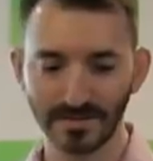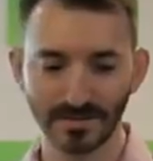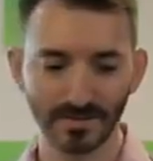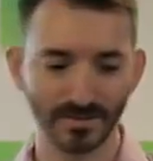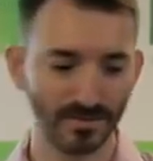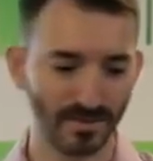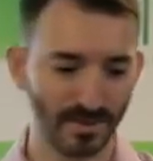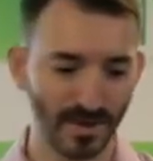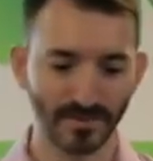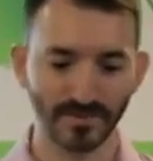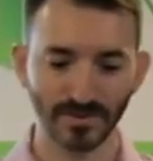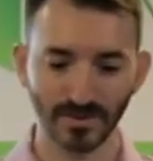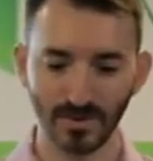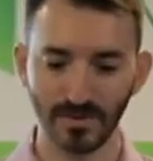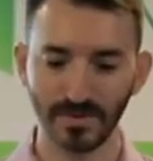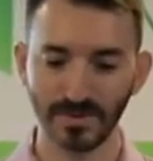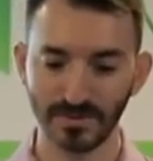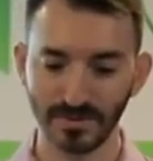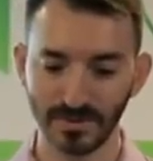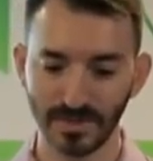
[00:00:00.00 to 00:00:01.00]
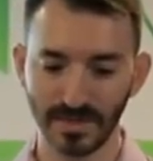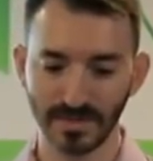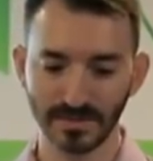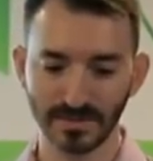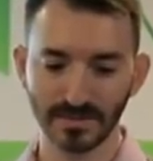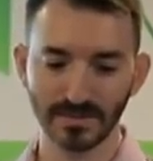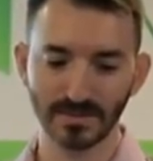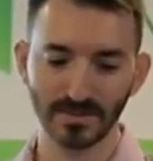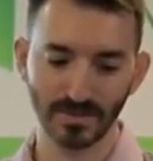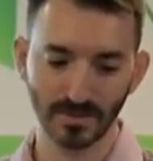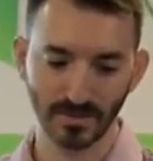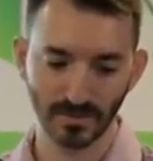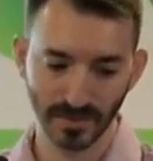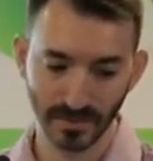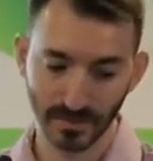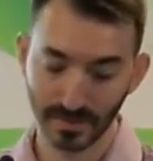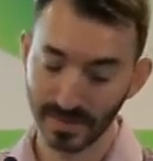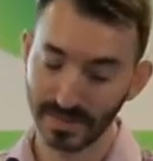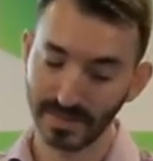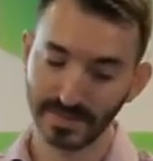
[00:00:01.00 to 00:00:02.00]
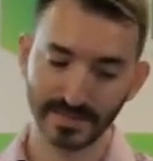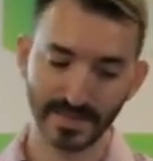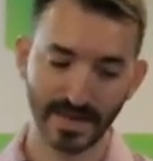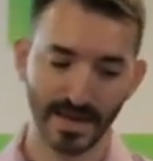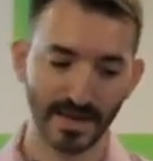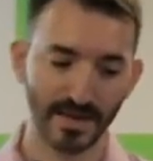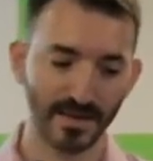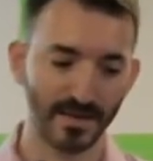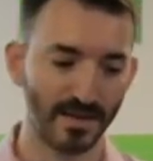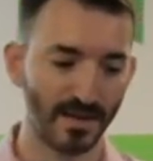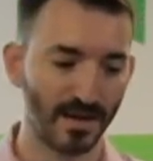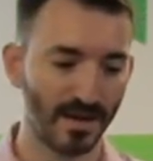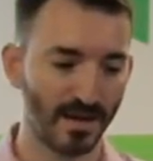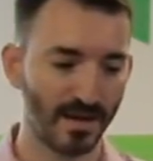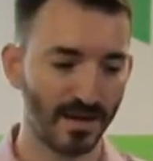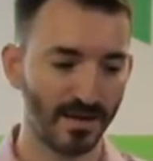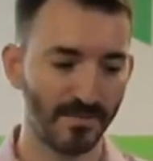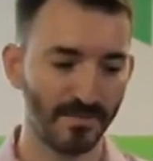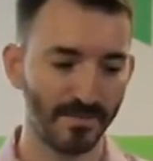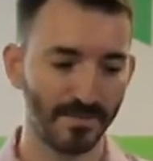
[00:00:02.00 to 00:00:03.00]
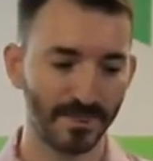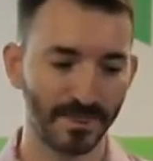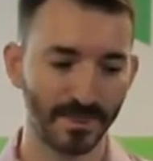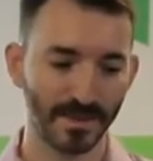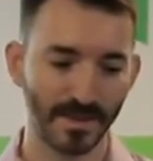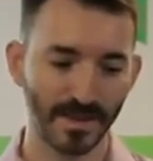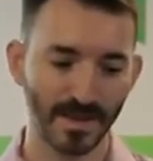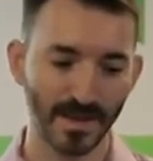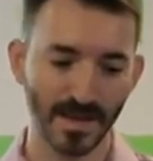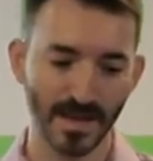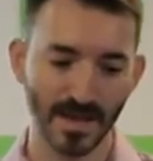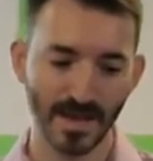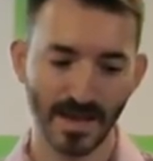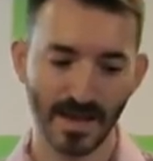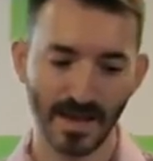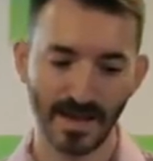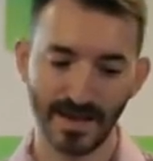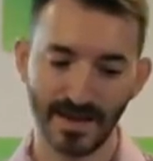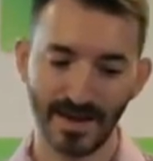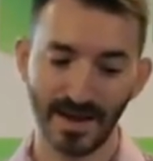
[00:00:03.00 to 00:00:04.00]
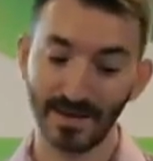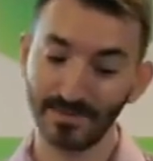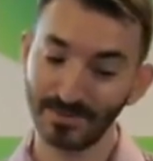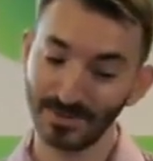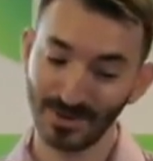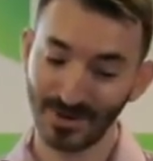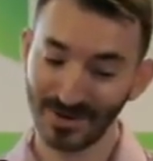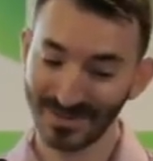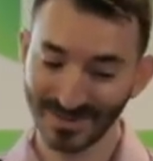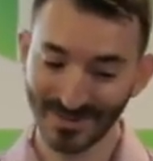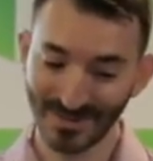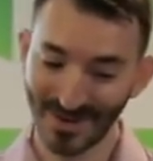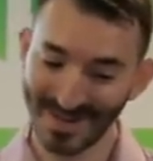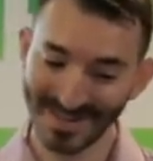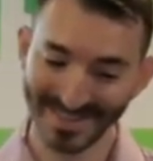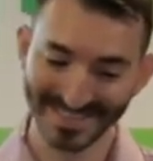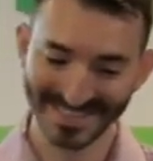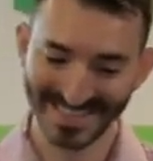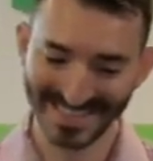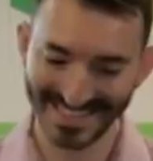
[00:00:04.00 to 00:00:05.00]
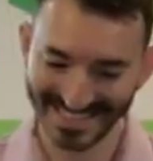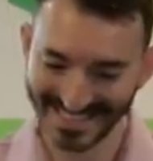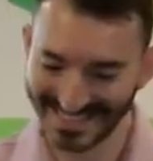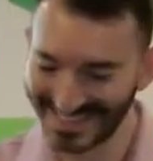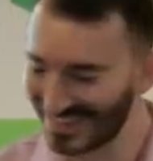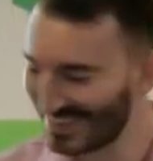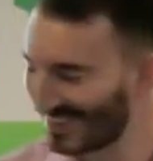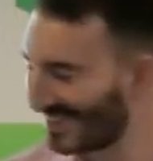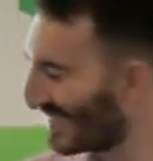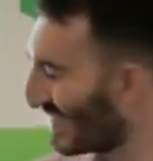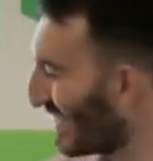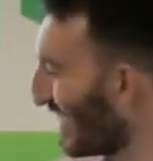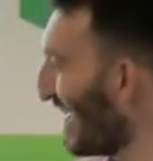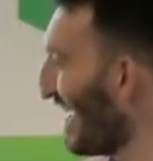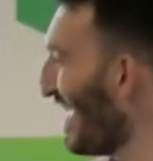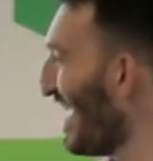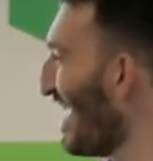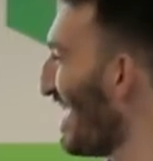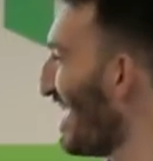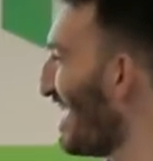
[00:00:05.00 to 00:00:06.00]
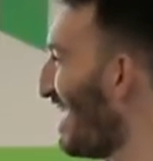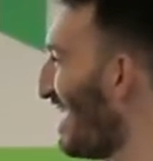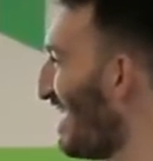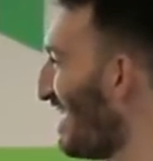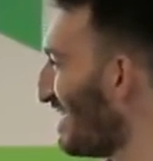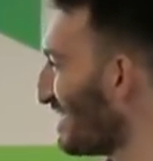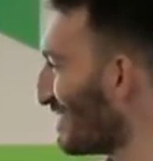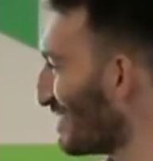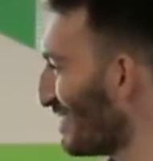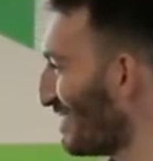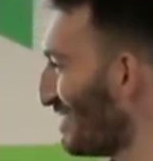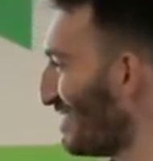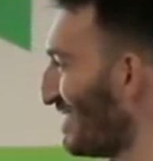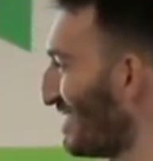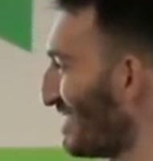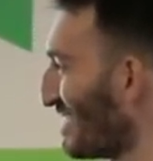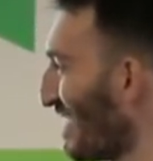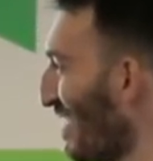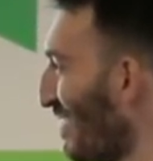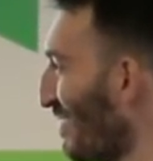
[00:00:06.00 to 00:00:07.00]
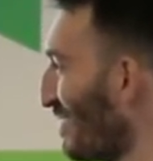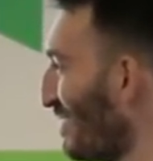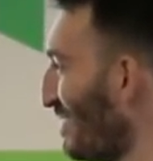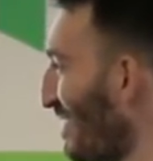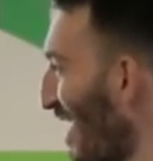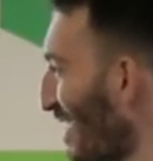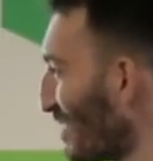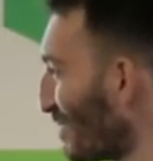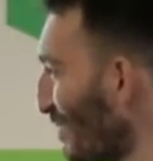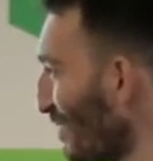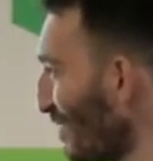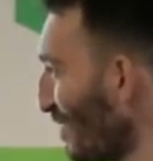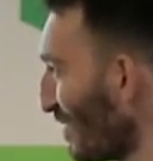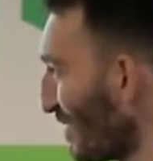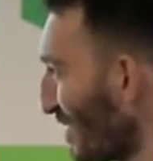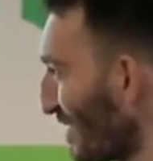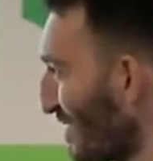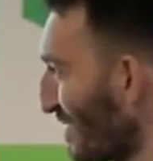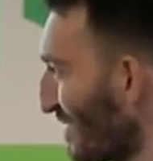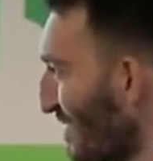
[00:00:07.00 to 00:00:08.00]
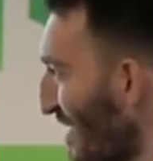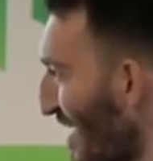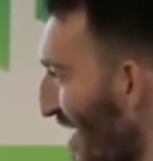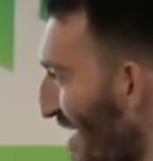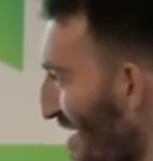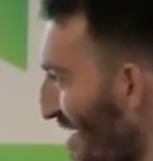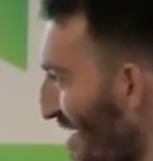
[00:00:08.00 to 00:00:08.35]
So you have to commit to dates. So we released that, and I'm enjoying the wallet. So this is how the dashboard looks.